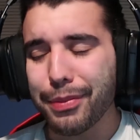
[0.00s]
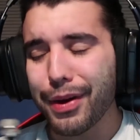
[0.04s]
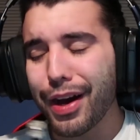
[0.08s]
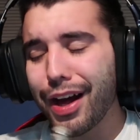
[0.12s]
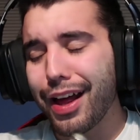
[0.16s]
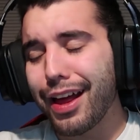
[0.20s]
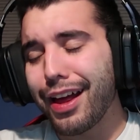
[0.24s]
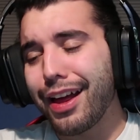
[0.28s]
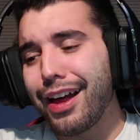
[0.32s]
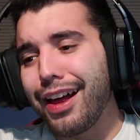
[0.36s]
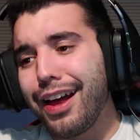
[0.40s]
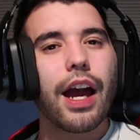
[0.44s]

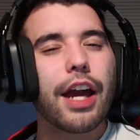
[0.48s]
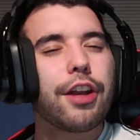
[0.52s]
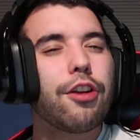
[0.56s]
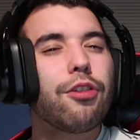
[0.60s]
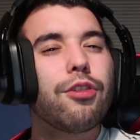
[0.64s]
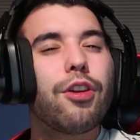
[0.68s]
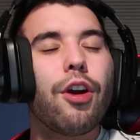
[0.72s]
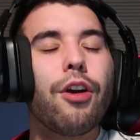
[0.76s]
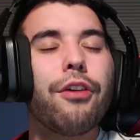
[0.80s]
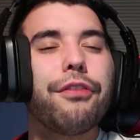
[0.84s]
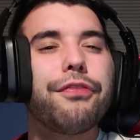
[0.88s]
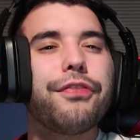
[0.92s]
But I
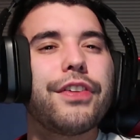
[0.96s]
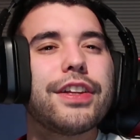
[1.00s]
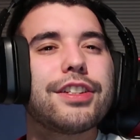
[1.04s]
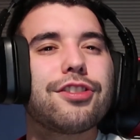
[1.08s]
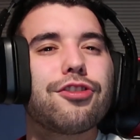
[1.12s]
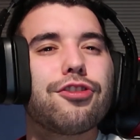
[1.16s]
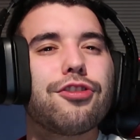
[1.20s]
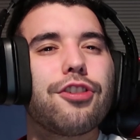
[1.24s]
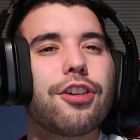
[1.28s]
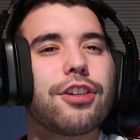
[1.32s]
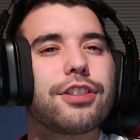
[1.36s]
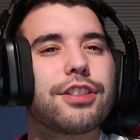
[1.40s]
don't know if
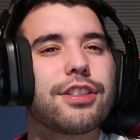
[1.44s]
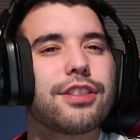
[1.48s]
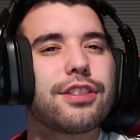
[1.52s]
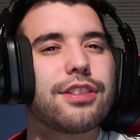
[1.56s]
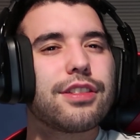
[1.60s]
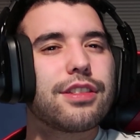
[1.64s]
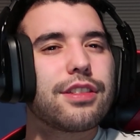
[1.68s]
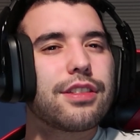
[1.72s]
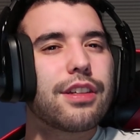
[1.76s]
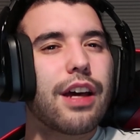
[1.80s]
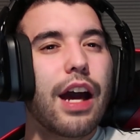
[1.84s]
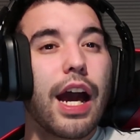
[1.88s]
it's
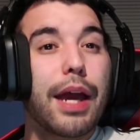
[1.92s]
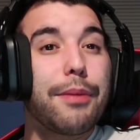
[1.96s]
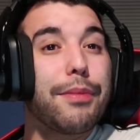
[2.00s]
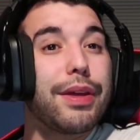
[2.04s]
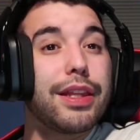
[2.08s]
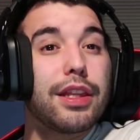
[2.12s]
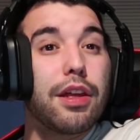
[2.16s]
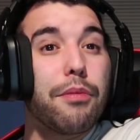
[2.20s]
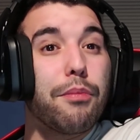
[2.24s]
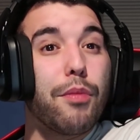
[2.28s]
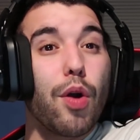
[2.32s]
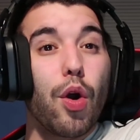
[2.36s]
just I'm
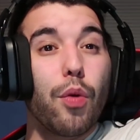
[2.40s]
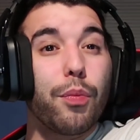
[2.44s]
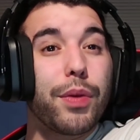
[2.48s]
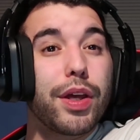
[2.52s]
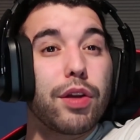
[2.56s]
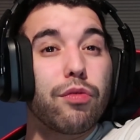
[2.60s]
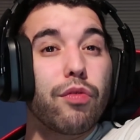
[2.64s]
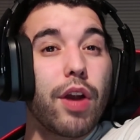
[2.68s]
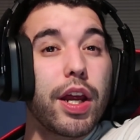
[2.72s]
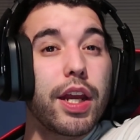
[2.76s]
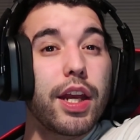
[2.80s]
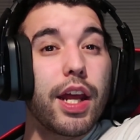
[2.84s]
in the
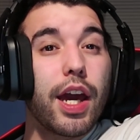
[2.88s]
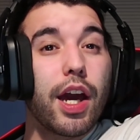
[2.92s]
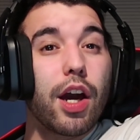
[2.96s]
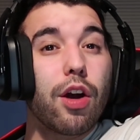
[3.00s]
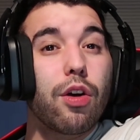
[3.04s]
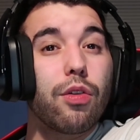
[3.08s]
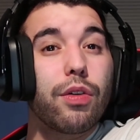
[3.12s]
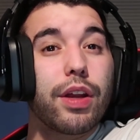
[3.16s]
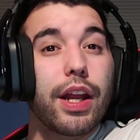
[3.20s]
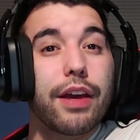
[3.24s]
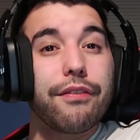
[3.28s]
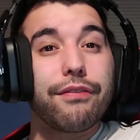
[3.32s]
moment right
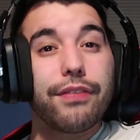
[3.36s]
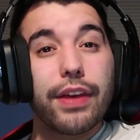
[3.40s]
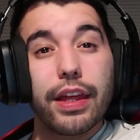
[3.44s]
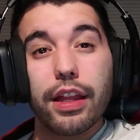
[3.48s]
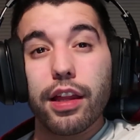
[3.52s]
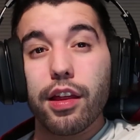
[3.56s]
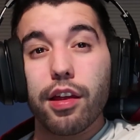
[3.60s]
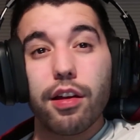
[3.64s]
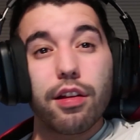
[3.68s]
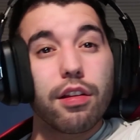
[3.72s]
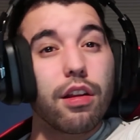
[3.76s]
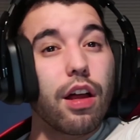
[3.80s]
now and I'm
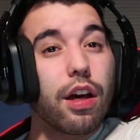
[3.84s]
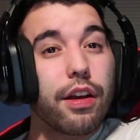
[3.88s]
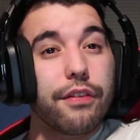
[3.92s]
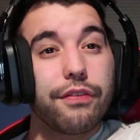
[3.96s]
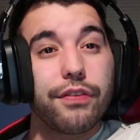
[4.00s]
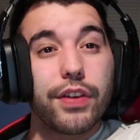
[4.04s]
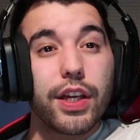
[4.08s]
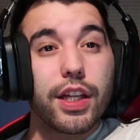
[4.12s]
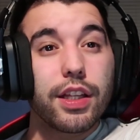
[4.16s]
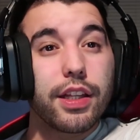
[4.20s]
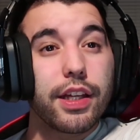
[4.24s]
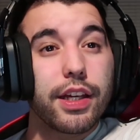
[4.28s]
feeling a lot of
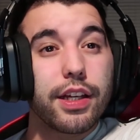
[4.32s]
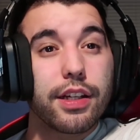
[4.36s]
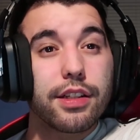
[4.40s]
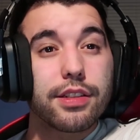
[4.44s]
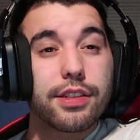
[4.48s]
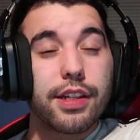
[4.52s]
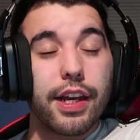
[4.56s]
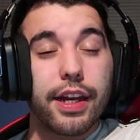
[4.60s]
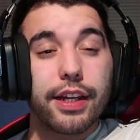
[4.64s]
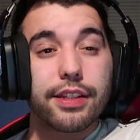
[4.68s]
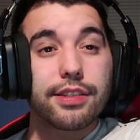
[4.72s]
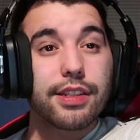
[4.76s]

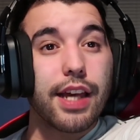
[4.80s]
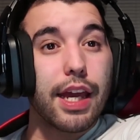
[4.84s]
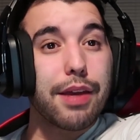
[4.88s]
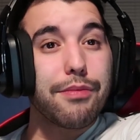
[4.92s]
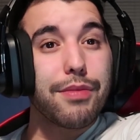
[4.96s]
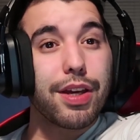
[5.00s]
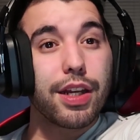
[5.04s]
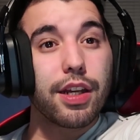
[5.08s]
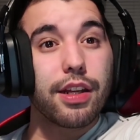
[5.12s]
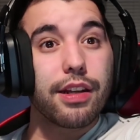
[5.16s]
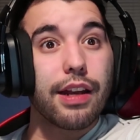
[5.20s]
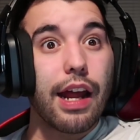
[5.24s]
feelings and
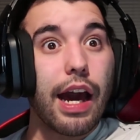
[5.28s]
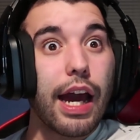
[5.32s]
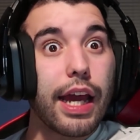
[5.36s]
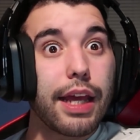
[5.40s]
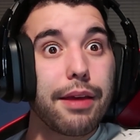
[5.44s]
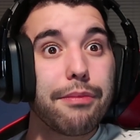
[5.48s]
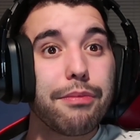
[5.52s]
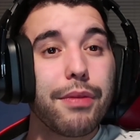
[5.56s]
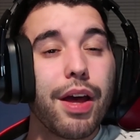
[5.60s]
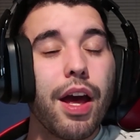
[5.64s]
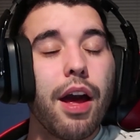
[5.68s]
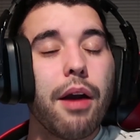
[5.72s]
excitement and
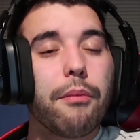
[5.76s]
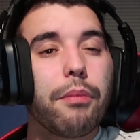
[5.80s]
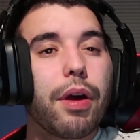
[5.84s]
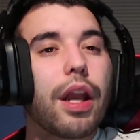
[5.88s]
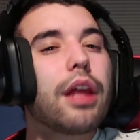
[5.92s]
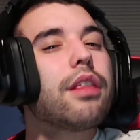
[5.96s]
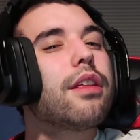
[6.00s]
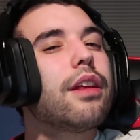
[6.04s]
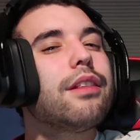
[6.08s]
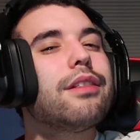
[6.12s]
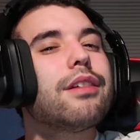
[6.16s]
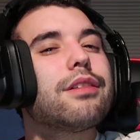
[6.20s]
hype, but
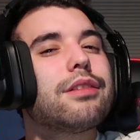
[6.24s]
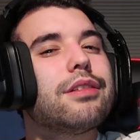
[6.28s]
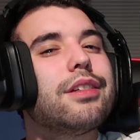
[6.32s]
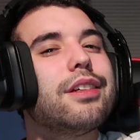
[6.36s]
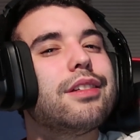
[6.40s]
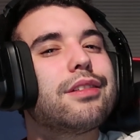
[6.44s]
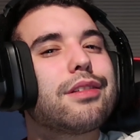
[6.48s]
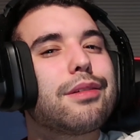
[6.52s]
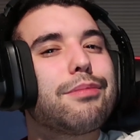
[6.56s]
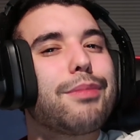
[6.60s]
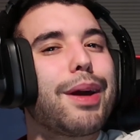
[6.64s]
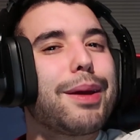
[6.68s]
I think this
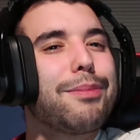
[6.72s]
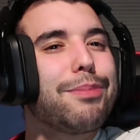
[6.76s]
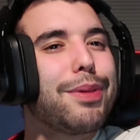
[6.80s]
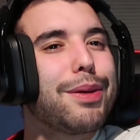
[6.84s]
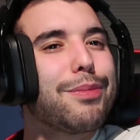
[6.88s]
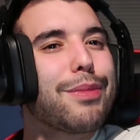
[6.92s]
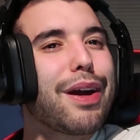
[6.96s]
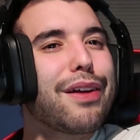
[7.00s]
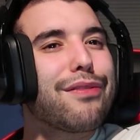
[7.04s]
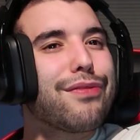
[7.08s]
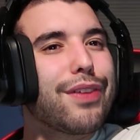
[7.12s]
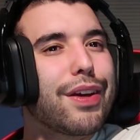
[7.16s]
season might
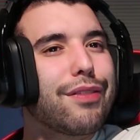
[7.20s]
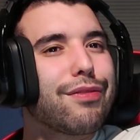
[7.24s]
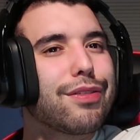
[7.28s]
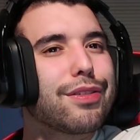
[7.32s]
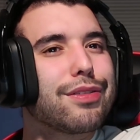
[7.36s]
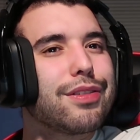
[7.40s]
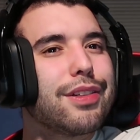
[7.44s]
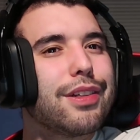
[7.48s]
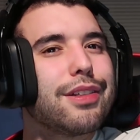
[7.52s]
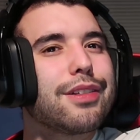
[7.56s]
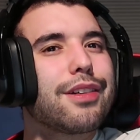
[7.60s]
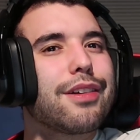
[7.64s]
be my
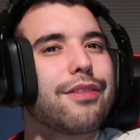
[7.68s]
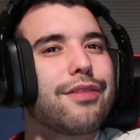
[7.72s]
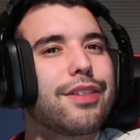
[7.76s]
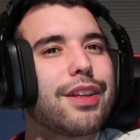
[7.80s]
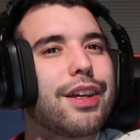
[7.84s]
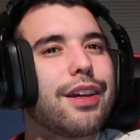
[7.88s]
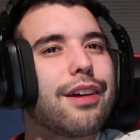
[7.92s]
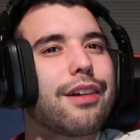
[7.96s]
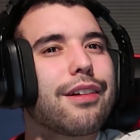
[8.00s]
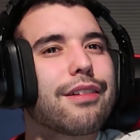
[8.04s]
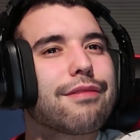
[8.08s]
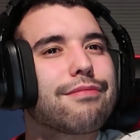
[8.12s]
favorite season of
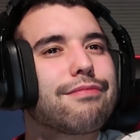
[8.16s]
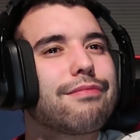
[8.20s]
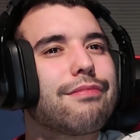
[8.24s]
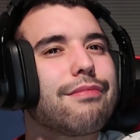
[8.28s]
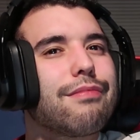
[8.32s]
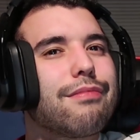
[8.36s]
the year